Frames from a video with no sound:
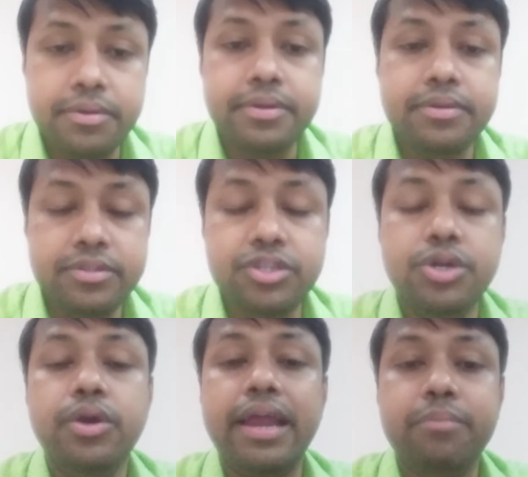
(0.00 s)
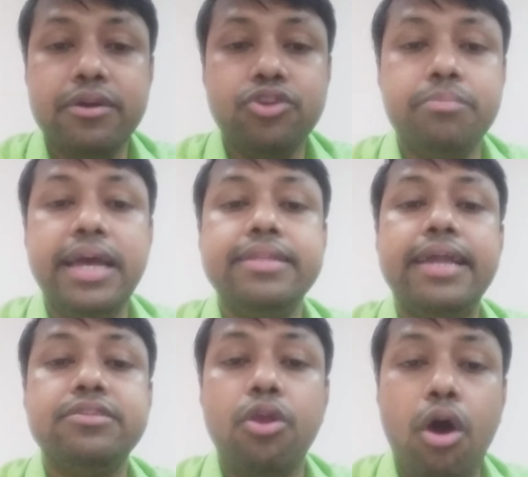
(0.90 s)
injured, and because of that there
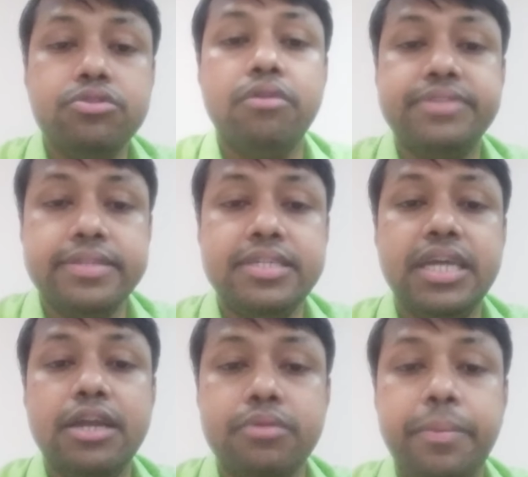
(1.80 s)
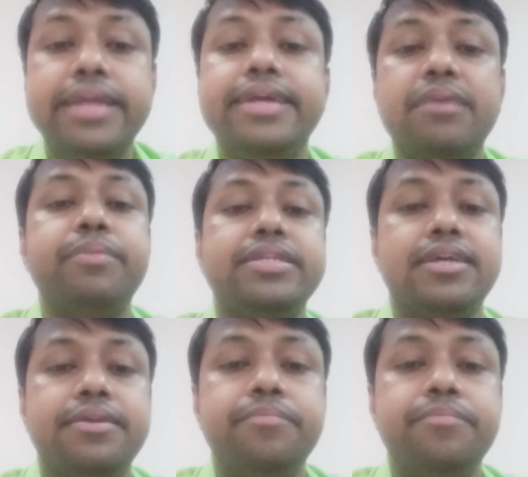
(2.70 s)
is a loss of sensation of the pain and temperature.